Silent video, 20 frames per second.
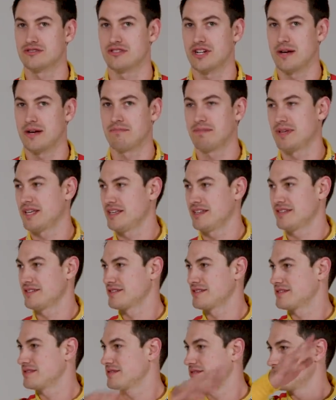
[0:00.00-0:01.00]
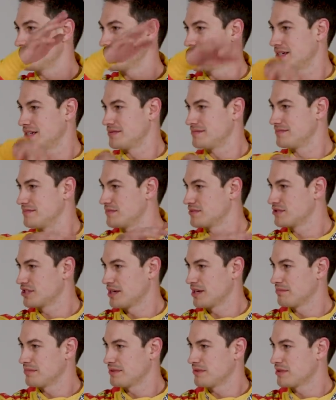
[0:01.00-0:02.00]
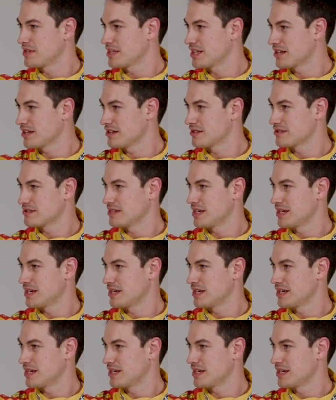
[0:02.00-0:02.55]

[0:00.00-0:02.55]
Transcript: trapeze, hmm? um, what do they call it?